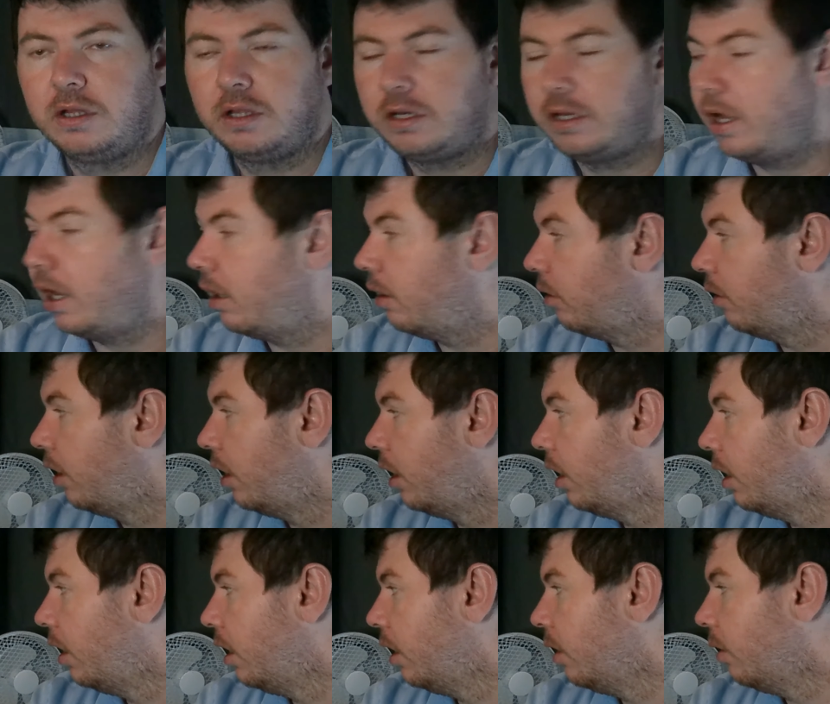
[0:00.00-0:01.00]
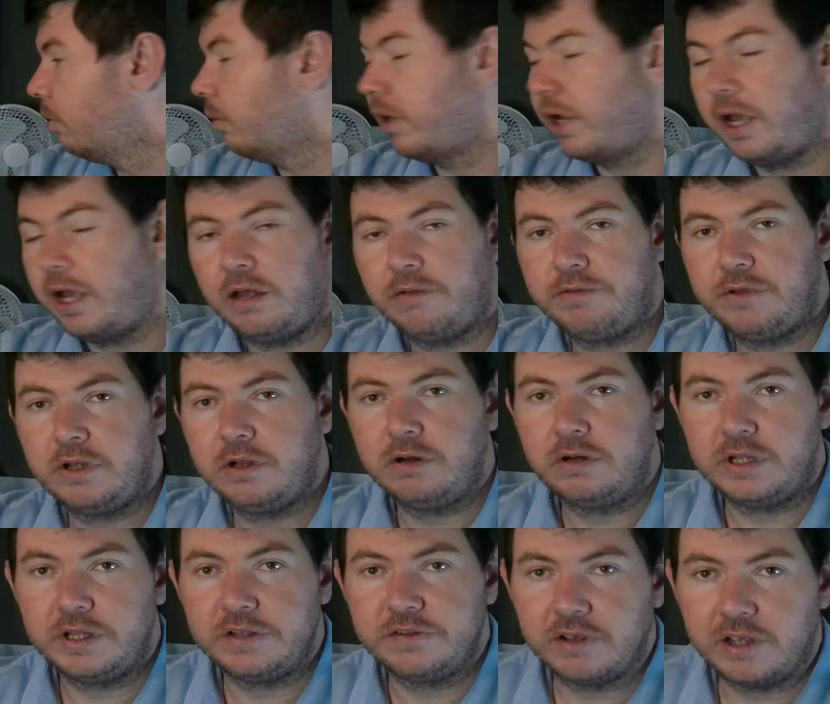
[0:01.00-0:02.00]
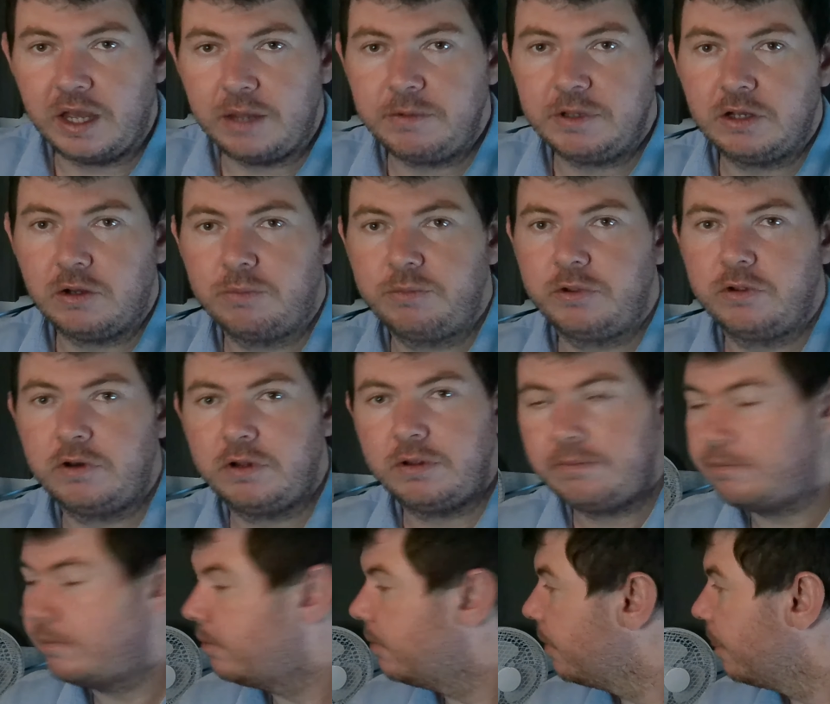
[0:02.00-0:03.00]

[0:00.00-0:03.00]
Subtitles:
Now, what I have here is a gaming computer.